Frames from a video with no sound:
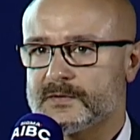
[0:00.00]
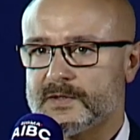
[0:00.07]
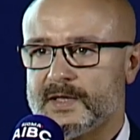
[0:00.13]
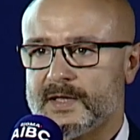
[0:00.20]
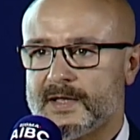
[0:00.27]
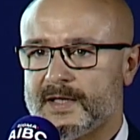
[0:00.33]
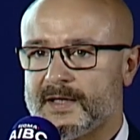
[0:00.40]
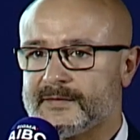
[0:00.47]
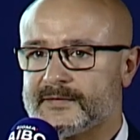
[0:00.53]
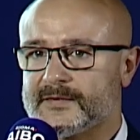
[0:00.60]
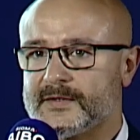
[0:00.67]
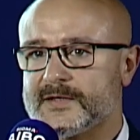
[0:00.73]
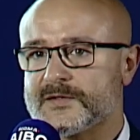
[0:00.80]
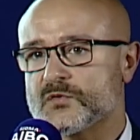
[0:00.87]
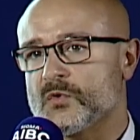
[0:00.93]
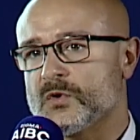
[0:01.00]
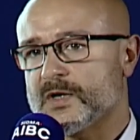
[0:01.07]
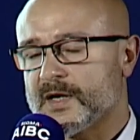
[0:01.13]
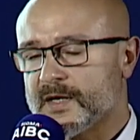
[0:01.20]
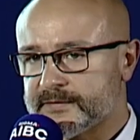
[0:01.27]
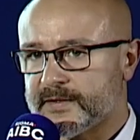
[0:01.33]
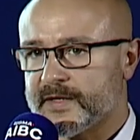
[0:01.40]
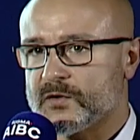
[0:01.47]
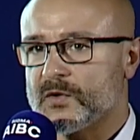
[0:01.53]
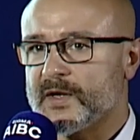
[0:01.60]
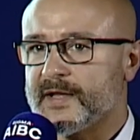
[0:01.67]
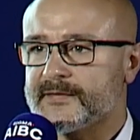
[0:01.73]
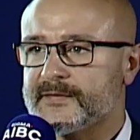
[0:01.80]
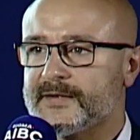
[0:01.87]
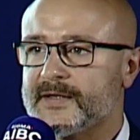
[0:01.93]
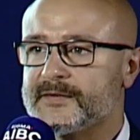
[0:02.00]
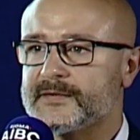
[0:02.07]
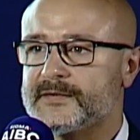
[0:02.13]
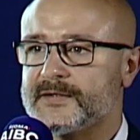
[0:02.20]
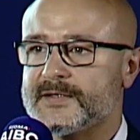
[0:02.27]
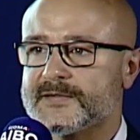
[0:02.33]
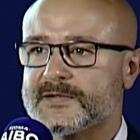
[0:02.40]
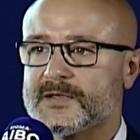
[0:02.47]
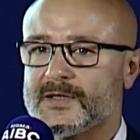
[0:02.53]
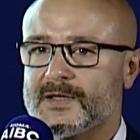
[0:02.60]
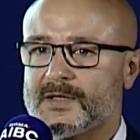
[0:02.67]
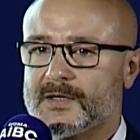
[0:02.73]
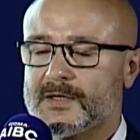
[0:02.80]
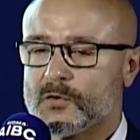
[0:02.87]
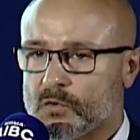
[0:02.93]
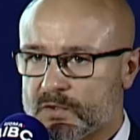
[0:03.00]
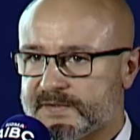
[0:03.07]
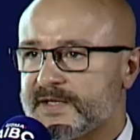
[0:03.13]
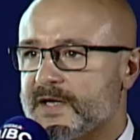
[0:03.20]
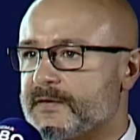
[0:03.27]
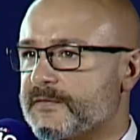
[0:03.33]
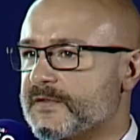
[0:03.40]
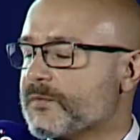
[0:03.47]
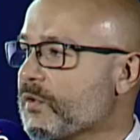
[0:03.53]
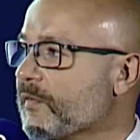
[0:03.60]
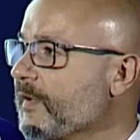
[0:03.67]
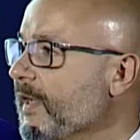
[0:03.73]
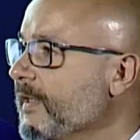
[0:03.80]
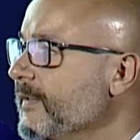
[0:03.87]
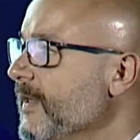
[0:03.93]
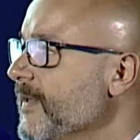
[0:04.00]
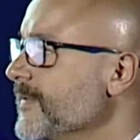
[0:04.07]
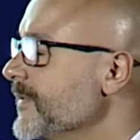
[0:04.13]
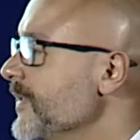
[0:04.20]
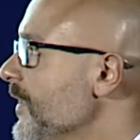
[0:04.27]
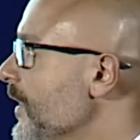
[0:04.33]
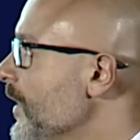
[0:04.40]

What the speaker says: entities or unregulated entities or service providers